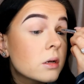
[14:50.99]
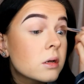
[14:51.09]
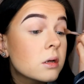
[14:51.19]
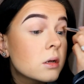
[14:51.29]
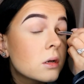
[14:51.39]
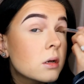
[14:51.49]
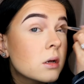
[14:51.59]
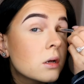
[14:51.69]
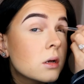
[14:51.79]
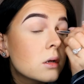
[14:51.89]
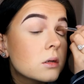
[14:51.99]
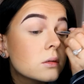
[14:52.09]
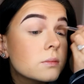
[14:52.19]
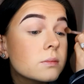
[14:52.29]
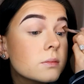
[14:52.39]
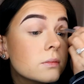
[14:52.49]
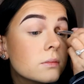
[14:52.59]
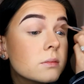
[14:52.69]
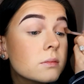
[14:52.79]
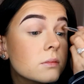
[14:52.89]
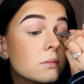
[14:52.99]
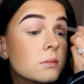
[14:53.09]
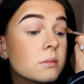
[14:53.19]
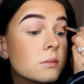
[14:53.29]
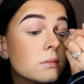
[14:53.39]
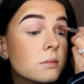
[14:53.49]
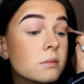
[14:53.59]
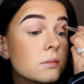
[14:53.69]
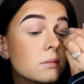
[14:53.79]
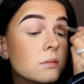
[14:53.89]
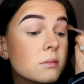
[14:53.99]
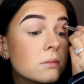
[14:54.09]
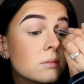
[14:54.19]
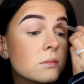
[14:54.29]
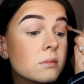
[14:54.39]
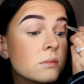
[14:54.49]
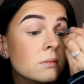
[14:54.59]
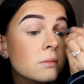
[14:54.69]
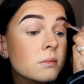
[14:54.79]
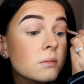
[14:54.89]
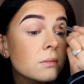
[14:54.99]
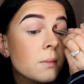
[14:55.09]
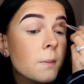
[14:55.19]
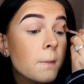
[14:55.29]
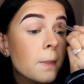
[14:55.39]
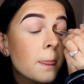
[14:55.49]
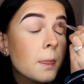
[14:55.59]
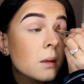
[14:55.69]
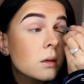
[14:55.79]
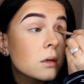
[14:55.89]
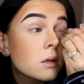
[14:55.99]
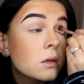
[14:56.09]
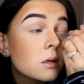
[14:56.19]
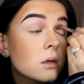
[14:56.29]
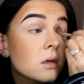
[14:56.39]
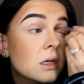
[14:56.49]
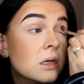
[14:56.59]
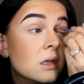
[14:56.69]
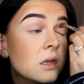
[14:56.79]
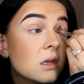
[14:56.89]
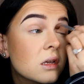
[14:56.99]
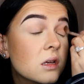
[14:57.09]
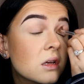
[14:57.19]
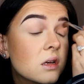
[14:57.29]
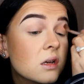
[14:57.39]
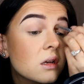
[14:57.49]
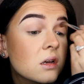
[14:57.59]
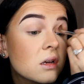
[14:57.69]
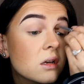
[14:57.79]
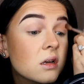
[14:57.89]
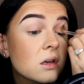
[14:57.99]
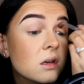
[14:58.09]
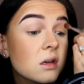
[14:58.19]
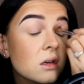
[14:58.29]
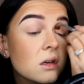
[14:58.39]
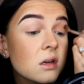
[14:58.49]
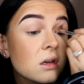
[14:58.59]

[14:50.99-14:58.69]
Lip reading: Nobody speaks.